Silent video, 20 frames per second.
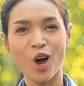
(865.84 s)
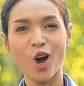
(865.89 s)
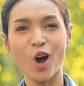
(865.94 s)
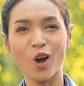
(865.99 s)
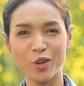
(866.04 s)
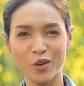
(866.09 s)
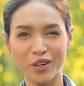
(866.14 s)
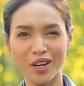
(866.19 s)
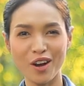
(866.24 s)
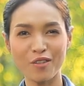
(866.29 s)
Or
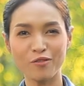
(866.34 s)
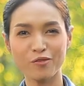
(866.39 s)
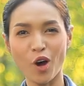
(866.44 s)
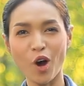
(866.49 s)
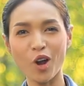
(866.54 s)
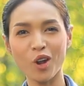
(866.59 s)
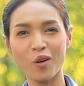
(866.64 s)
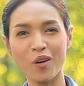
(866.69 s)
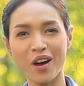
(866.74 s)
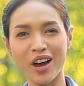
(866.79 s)
you can
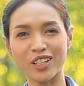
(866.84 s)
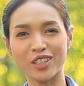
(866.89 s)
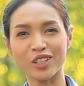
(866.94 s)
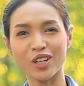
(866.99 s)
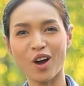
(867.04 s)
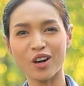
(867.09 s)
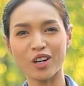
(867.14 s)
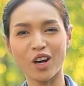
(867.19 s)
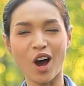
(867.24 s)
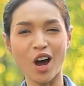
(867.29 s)
follow us
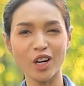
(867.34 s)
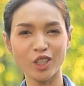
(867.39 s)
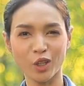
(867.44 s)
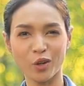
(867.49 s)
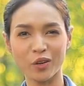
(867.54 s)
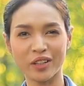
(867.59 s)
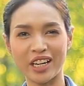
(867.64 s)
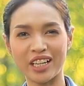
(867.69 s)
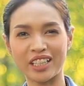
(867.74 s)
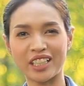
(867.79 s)
on the Hot
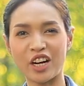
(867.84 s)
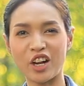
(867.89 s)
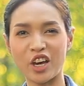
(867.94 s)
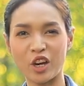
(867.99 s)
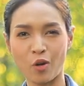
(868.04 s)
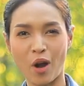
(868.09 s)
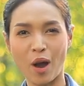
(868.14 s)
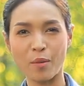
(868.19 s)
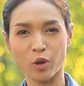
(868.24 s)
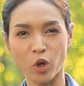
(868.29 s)
Token
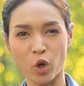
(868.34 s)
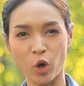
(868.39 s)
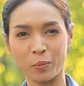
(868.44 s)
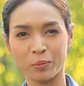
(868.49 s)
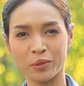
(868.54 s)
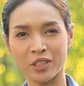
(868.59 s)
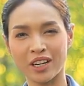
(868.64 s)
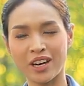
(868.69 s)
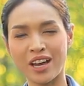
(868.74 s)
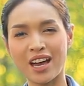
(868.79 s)
Telegram group.
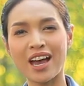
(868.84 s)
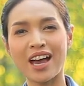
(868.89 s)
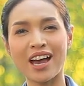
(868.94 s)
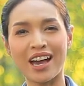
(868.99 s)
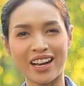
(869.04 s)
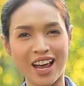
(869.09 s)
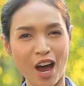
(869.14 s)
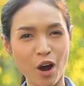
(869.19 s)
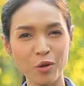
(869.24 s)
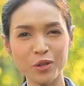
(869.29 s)

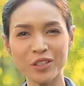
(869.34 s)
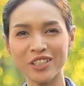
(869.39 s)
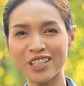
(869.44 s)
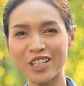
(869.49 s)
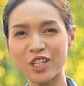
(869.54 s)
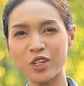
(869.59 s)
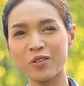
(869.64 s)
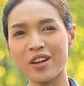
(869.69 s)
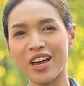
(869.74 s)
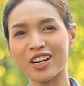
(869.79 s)
And I will
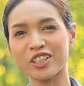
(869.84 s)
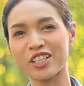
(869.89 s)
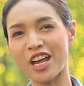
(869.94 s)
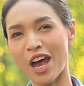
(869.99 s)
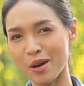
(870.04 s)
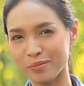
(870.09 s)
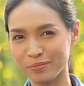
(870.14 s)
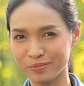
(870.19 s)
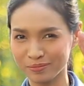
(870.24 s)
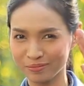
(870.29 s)
see you next time.